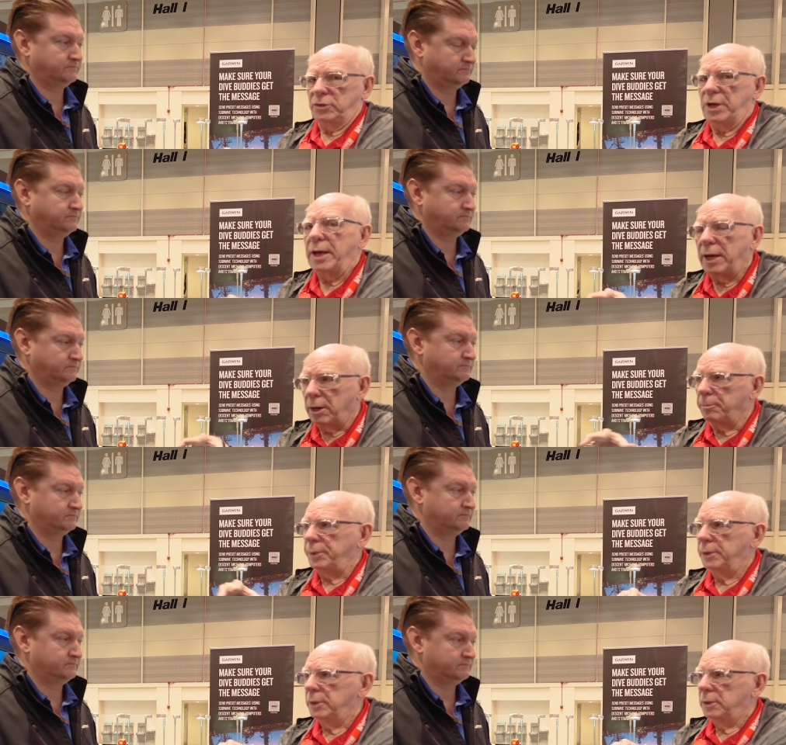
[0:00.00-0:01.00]
Speaker 1: to help
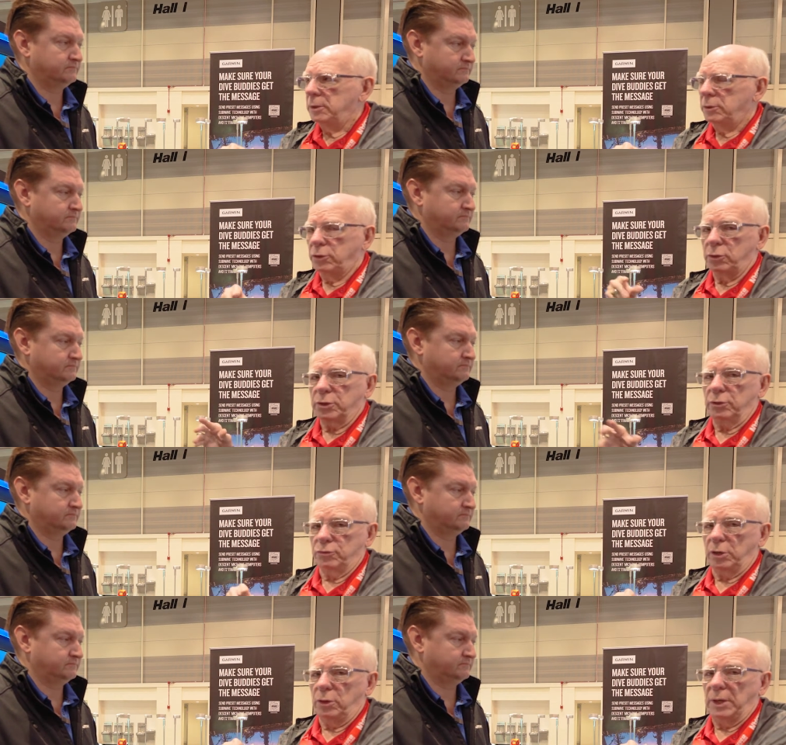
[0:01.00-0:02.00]
you
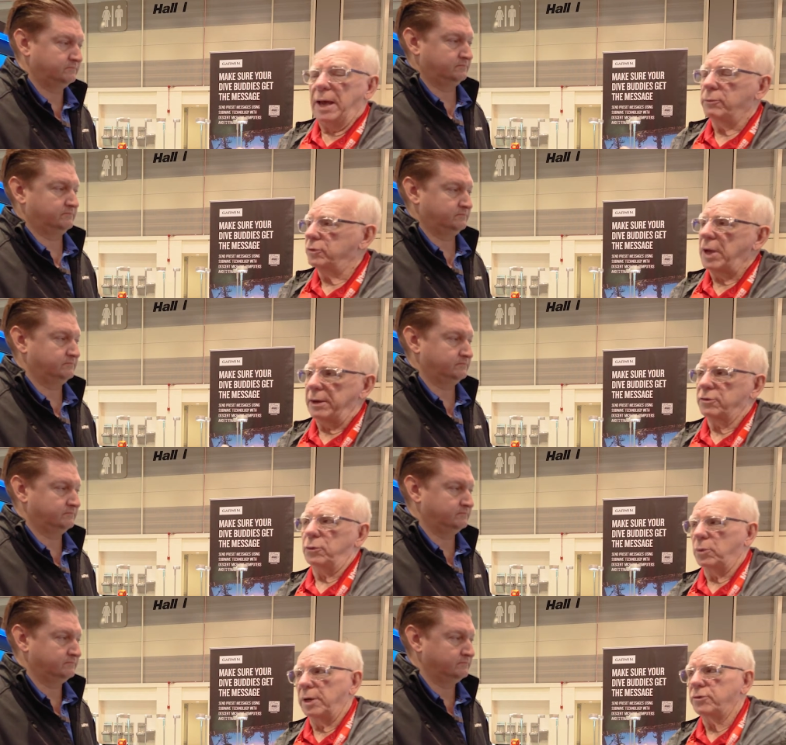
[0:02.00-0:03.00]
control. I was
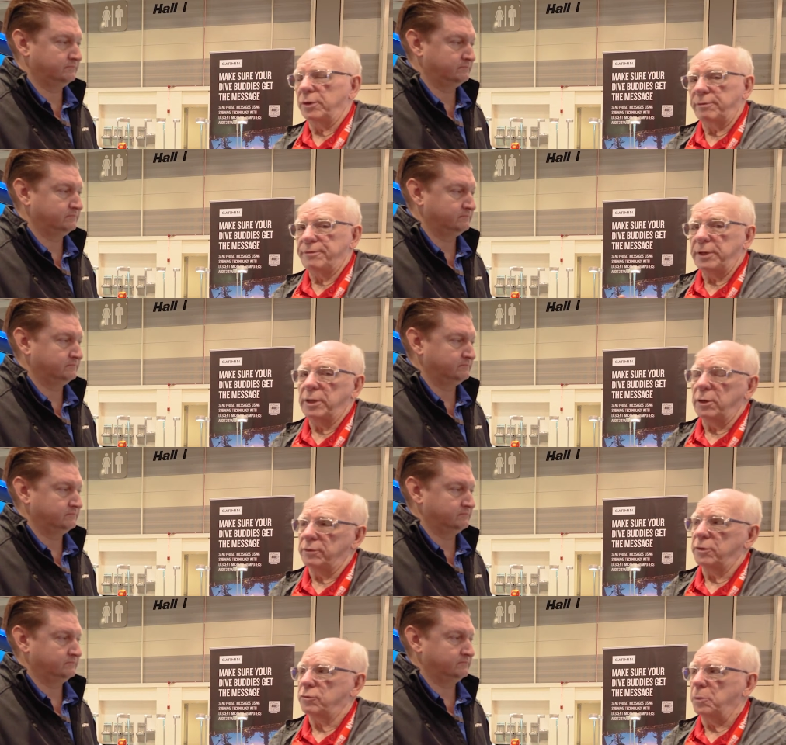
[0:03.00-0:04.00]
actually watching a video
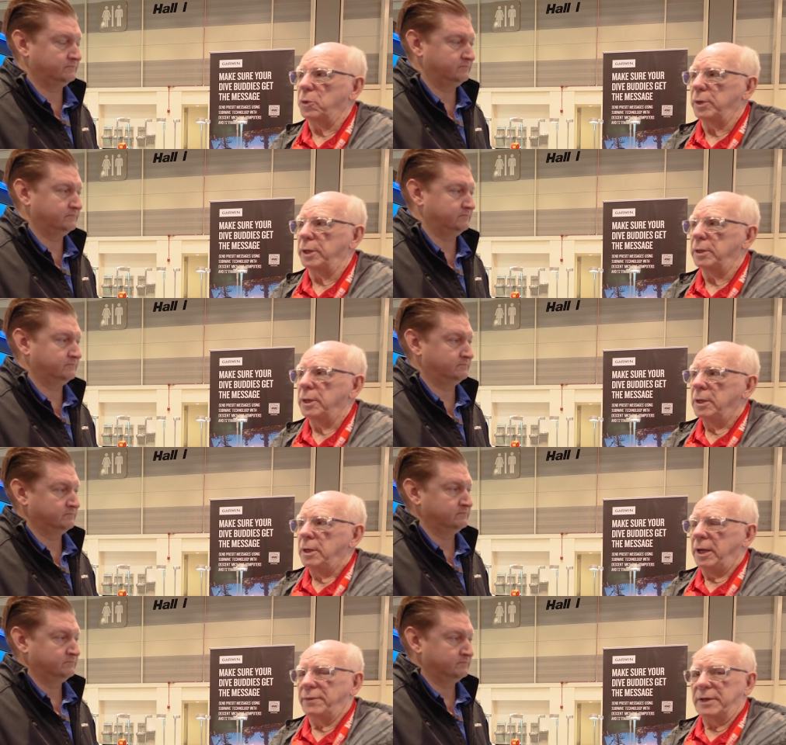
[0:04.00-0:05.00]
this morning
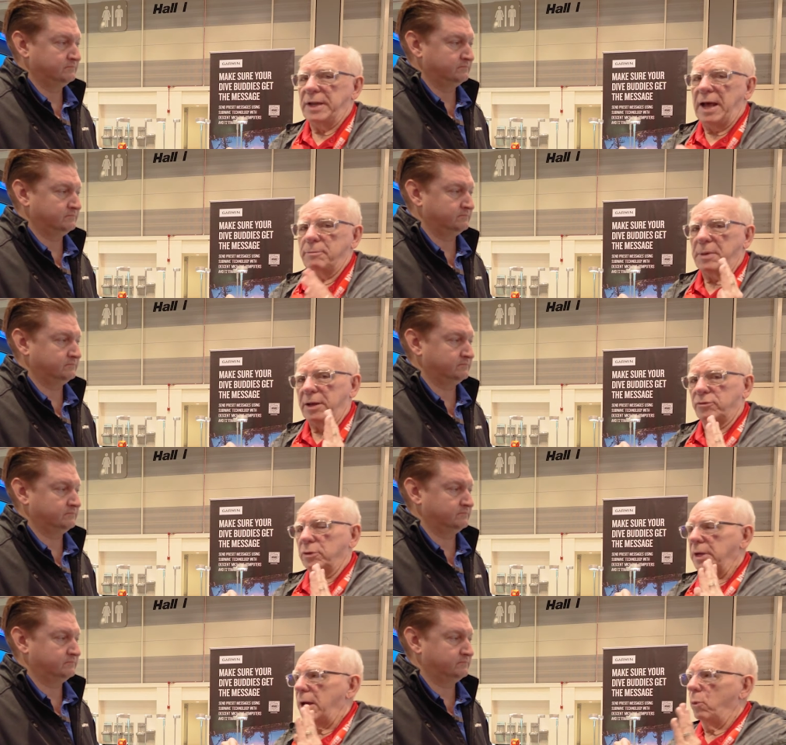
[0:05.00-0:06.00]
and the dive
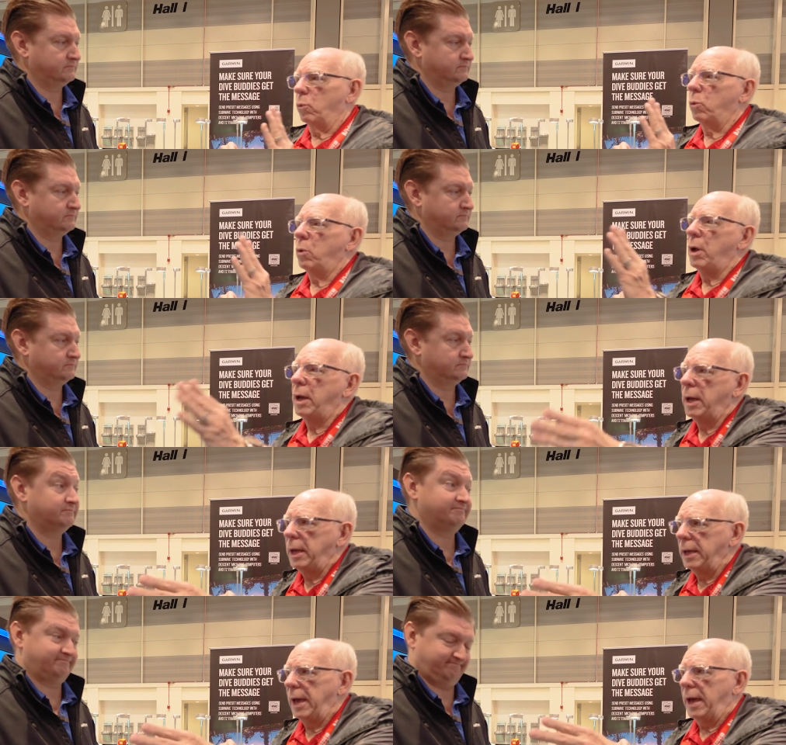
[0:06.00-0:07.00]
master got
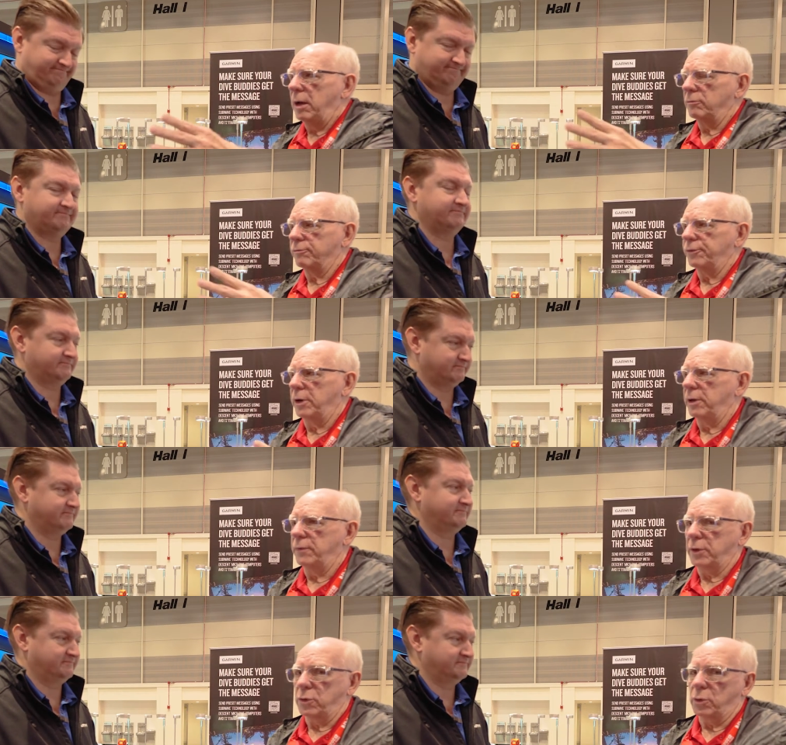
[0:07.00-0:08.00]
way out in front
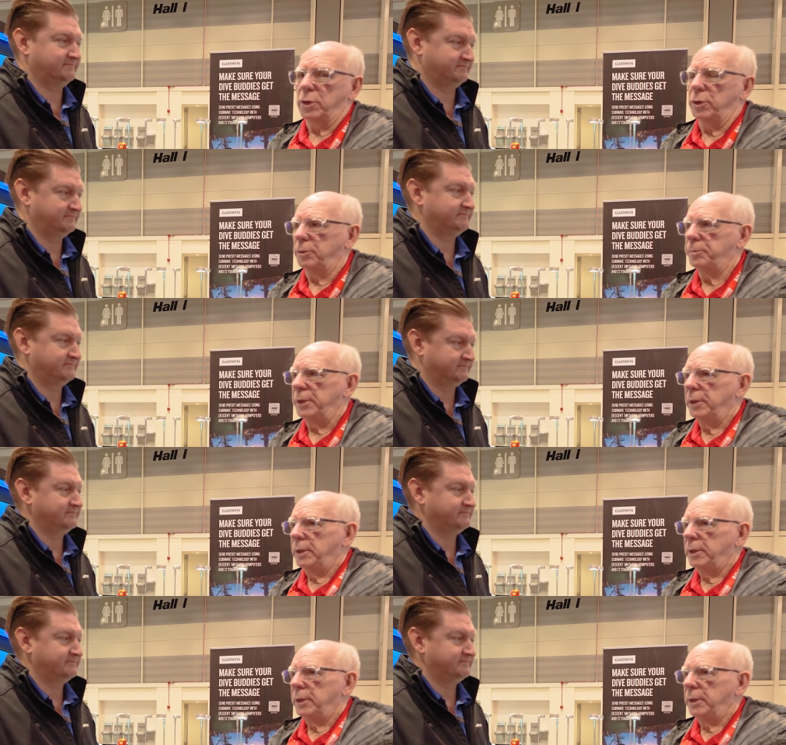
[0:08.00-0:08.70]
of the group